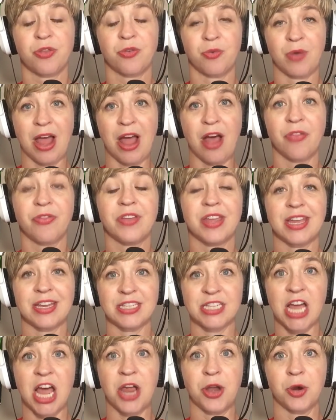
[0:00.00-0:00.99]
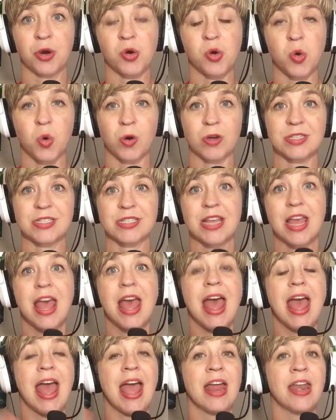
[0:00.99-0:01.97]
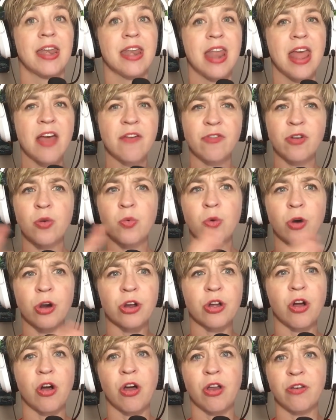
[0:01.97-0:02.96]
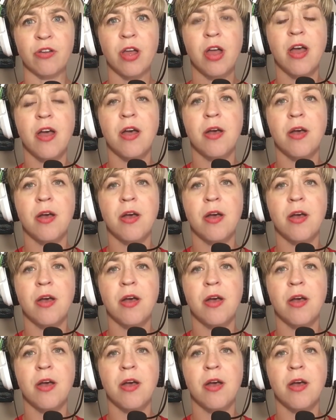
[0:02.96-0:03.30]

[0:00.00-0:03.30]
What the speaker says: throughout the entire course and never work on